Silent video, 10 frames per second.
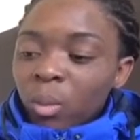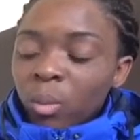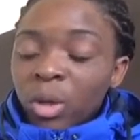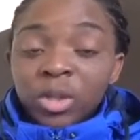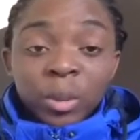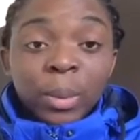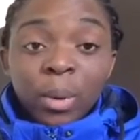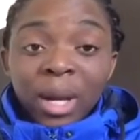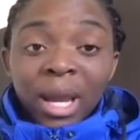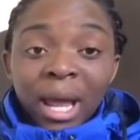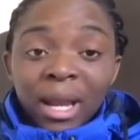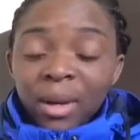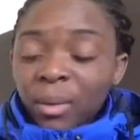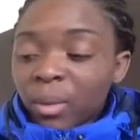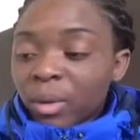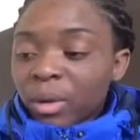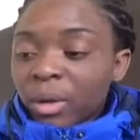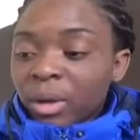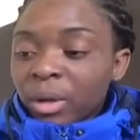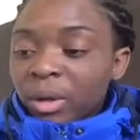once you point at it
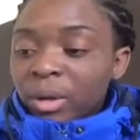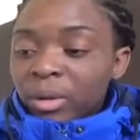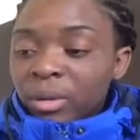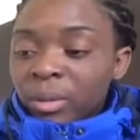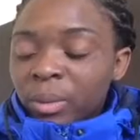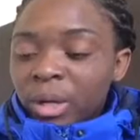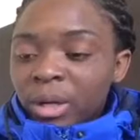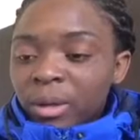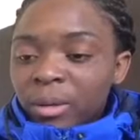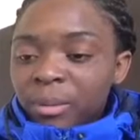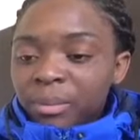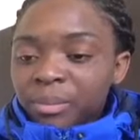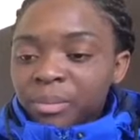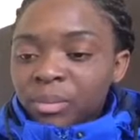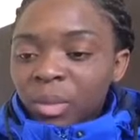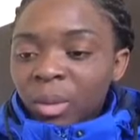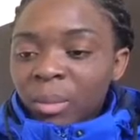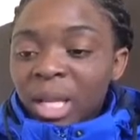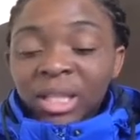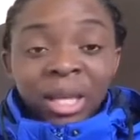or you
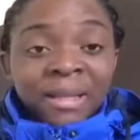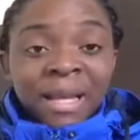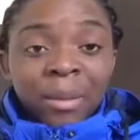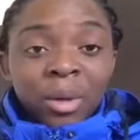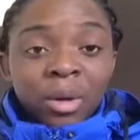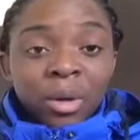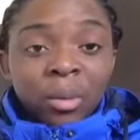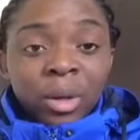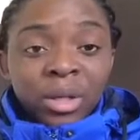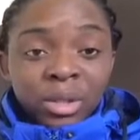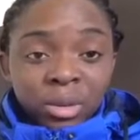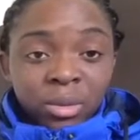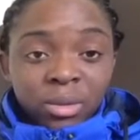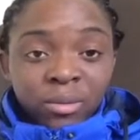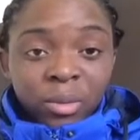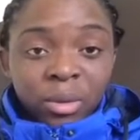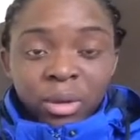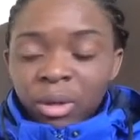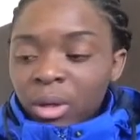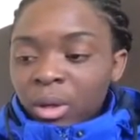let the examiner know what it's used
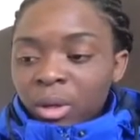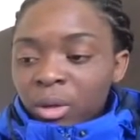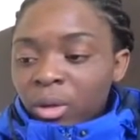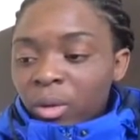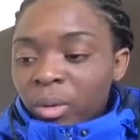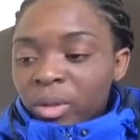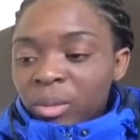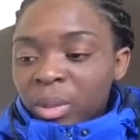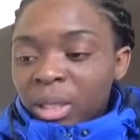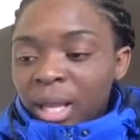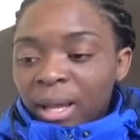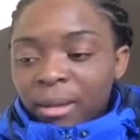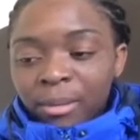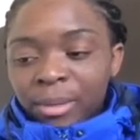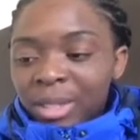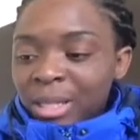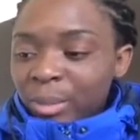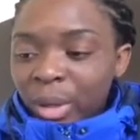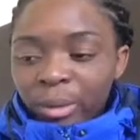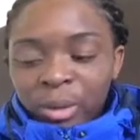for, you're going to be like,
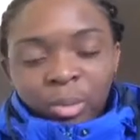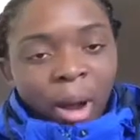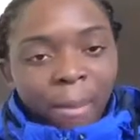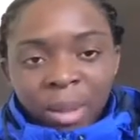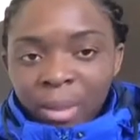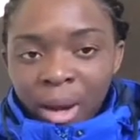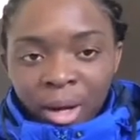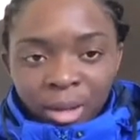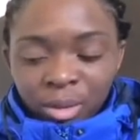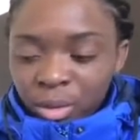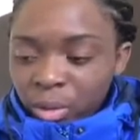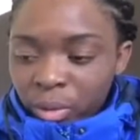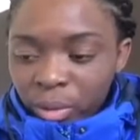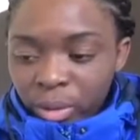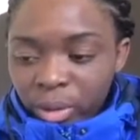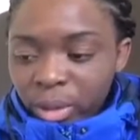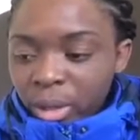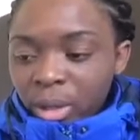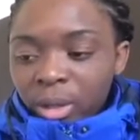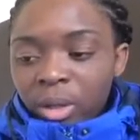seatbelt is properly mounted and secured.
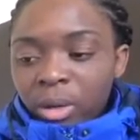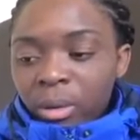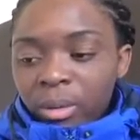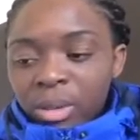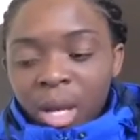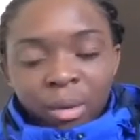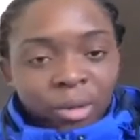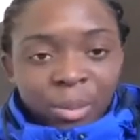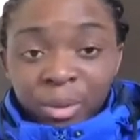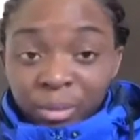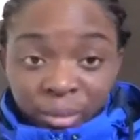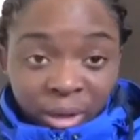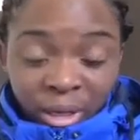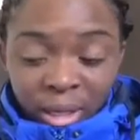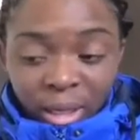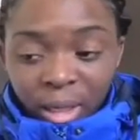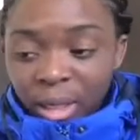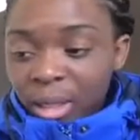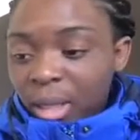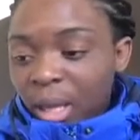It's not ripped or
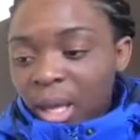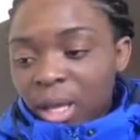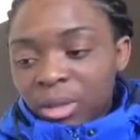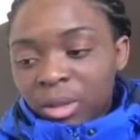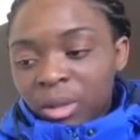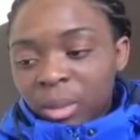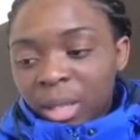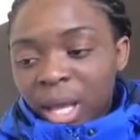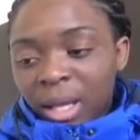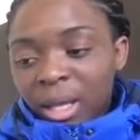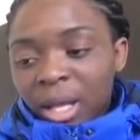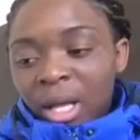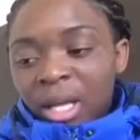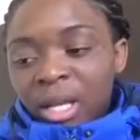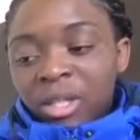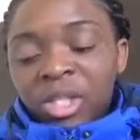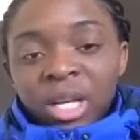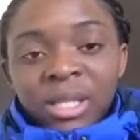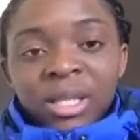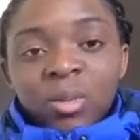frayed, and you're going to be like, it
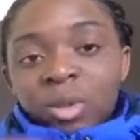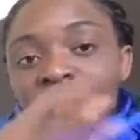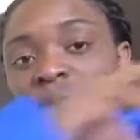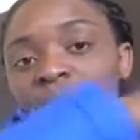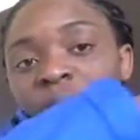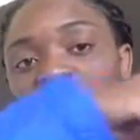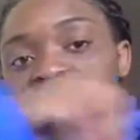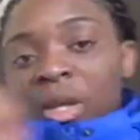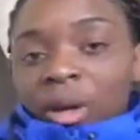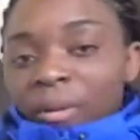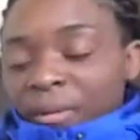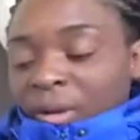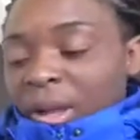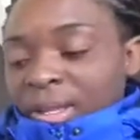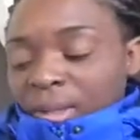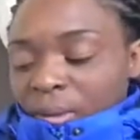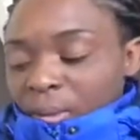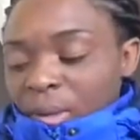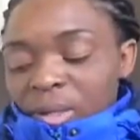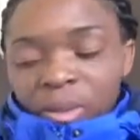adjusts when you bring it over and
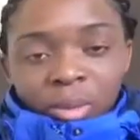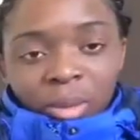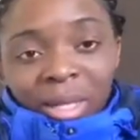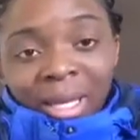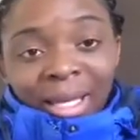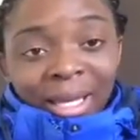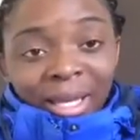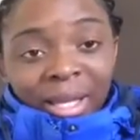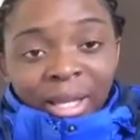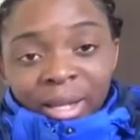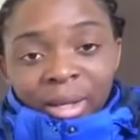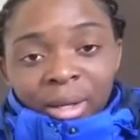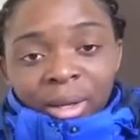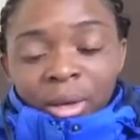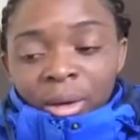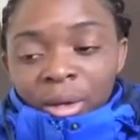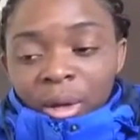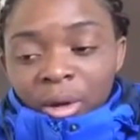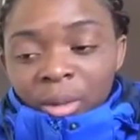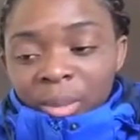you click it in.
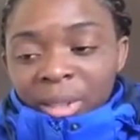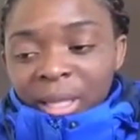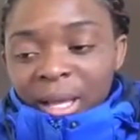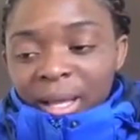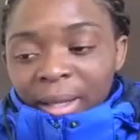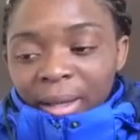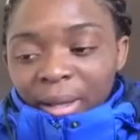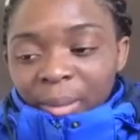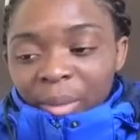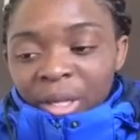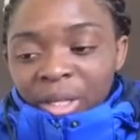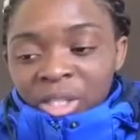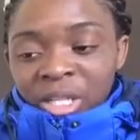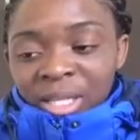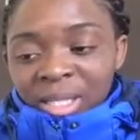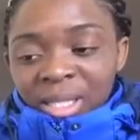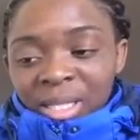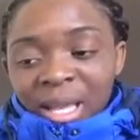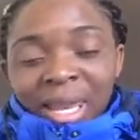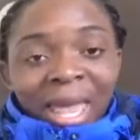You're going to be like, it
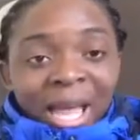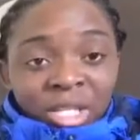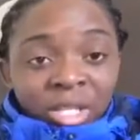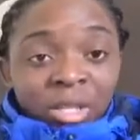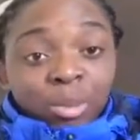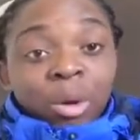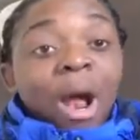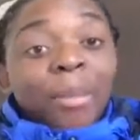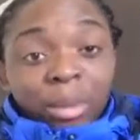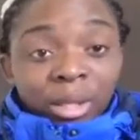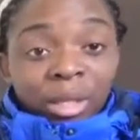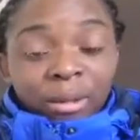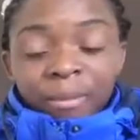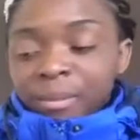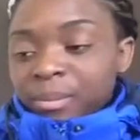adjusts and latches properly.